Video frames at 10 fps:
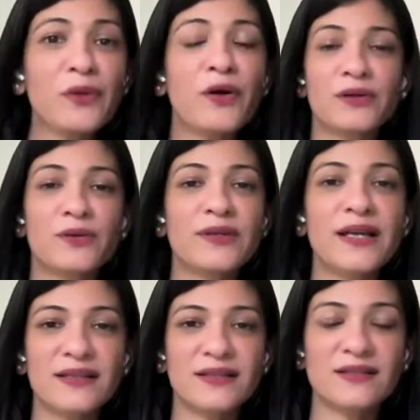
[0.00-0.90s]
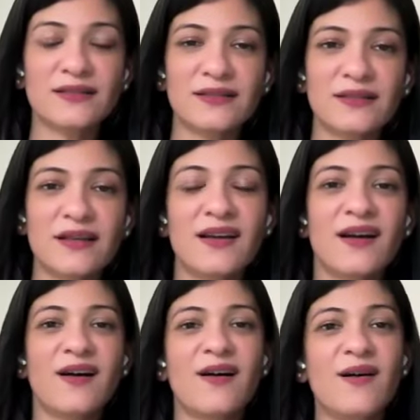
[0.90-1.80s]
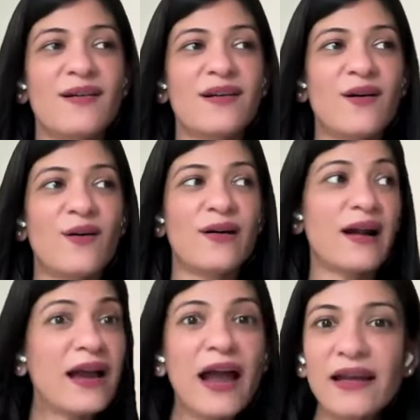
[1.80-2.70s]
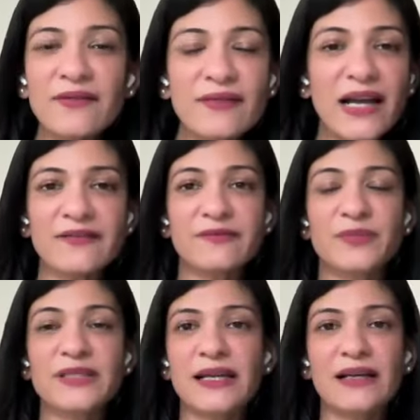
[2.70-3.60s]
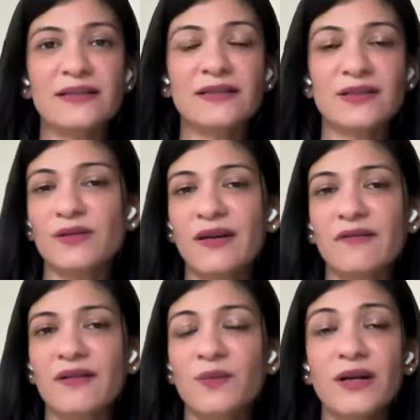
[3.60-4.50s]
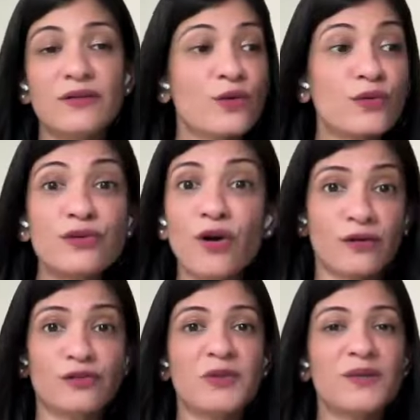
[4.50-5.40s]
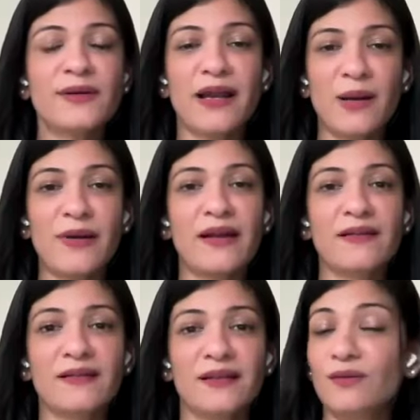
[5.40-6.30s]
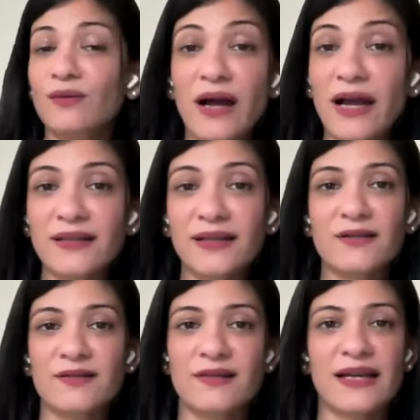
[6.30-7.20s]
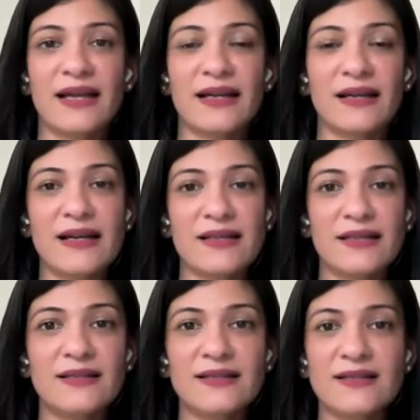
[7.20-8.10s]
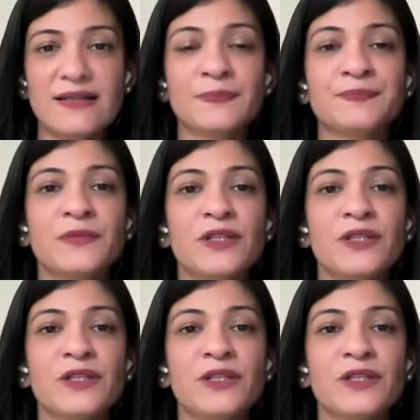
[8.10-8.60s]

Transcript: you I'm not good on this. I've been telling this to everyone. Don't talk to me when I'm angry, I tend to react like this.